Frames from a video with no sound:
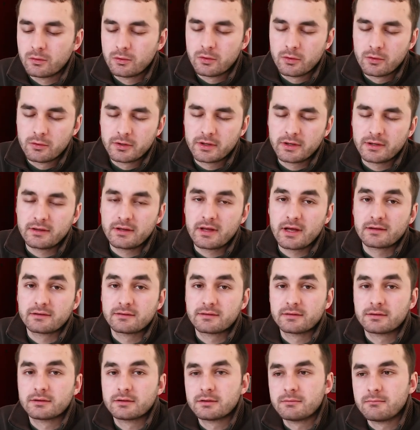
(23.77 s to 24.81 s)
During
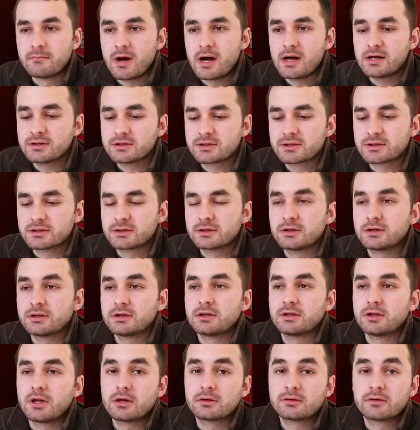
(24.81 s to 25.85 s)
that march,
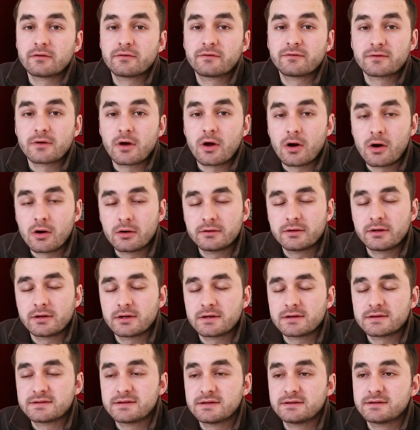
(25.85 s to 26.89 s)
a lot of
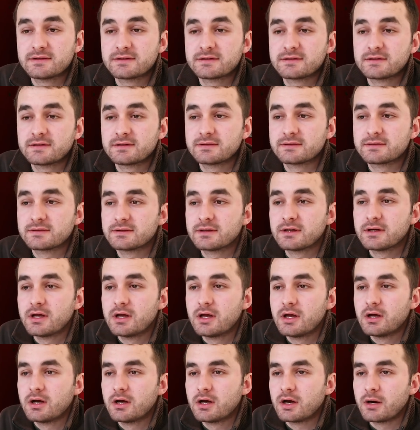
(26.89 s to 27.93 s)
ordinary citizens
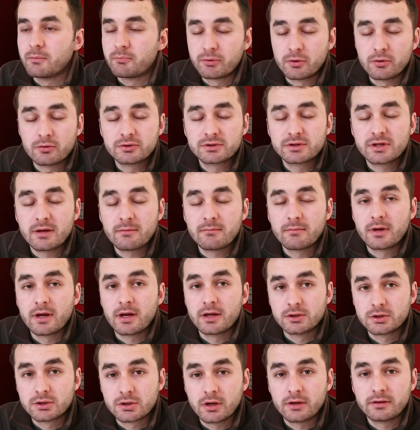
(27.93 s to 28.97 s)
approached them
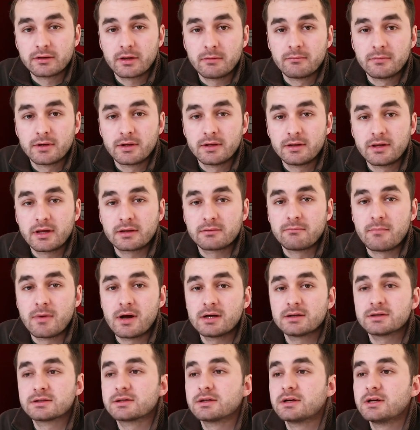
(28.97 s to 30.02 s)
and joined them in that
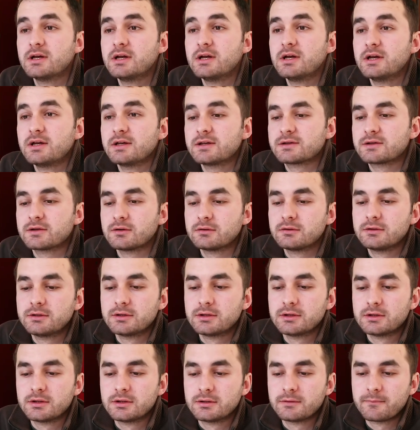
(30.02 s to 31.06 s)
march. So
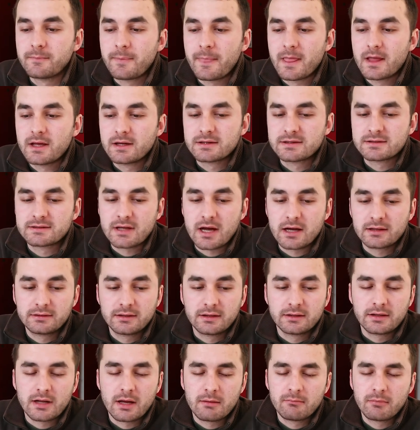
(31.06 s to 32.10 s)
the
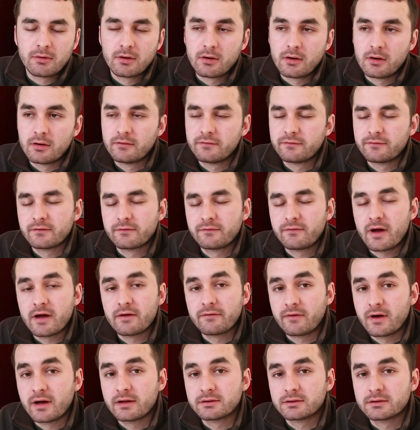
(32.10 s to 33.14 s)
starting number of
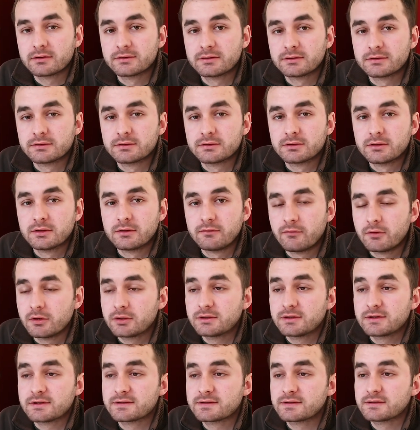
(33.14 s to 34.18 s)
500
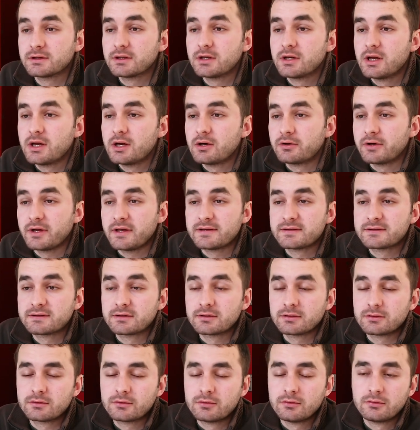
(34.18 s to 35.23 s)
workers
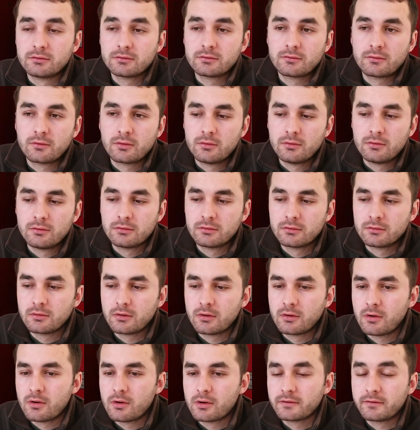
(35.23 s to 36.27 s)
raised two
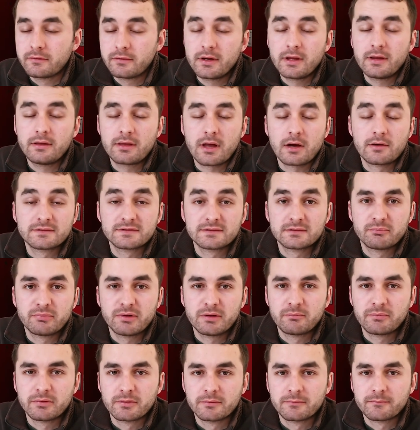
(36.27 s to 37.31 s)
or three thousand
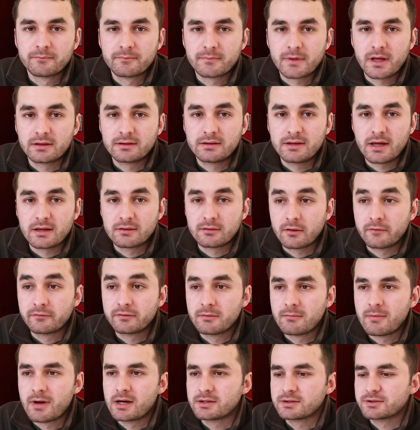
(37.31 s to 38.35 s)
people at the end of
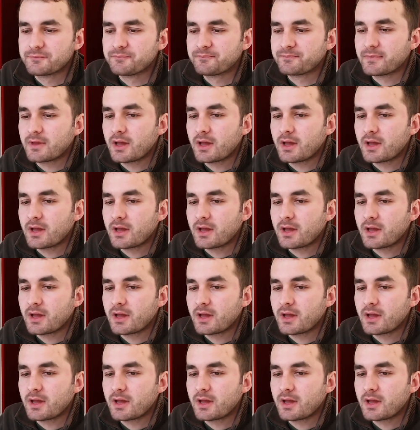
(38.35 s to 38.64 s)
the march.